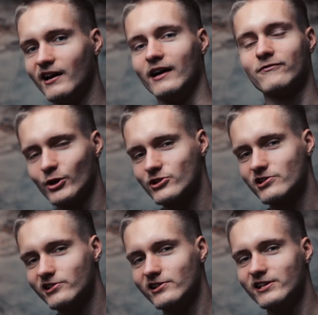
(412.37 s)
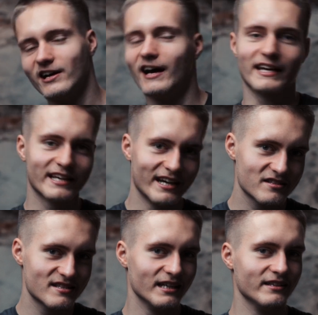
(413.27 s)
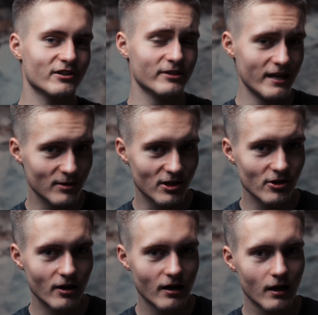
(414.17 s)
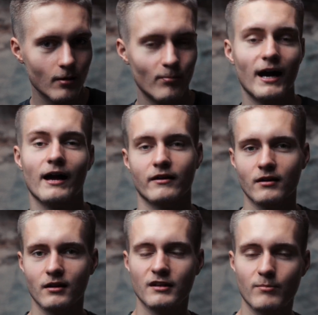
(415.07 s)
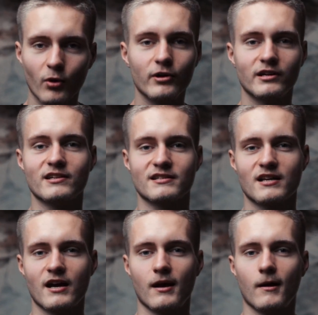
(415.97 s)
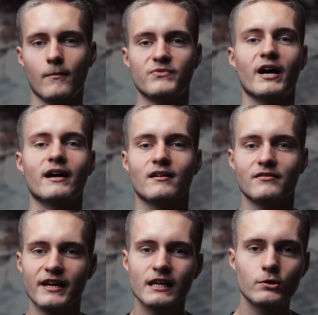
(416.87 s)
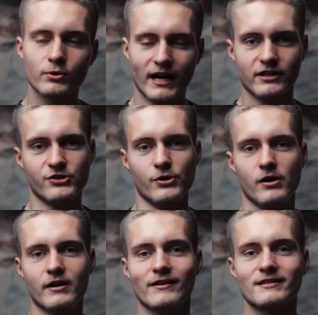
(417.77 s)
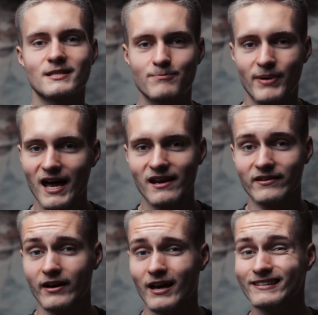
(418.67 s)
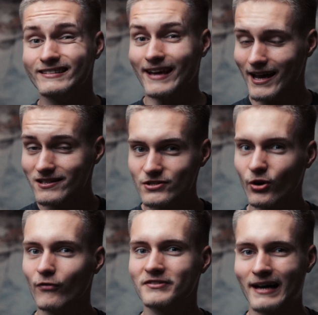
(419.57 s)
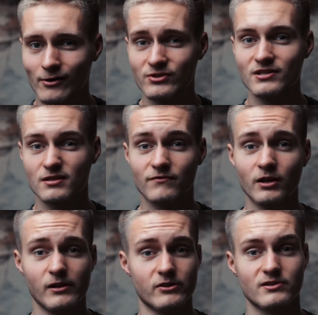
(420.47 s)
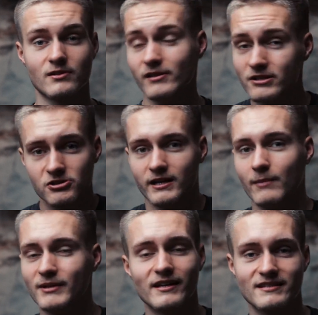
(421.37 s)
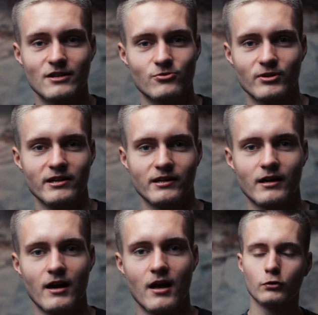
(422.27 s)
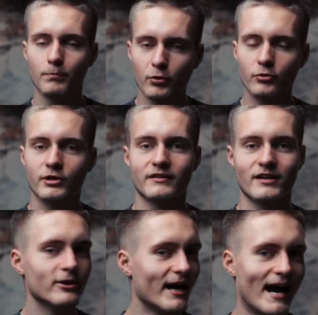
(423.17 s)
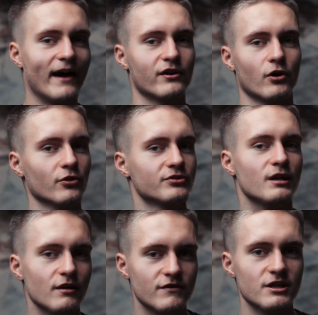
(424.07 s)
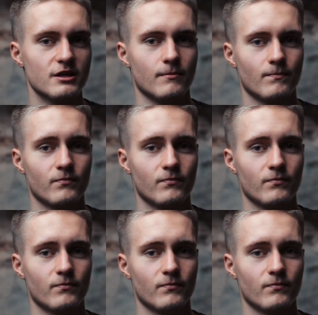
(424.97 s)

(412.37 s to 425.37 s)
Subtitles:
Unfortunately, I can't say their name here, but the point is that they could either spend tens of thousands of dollars, literally, I'm not exaggerating, to put their ad on TV,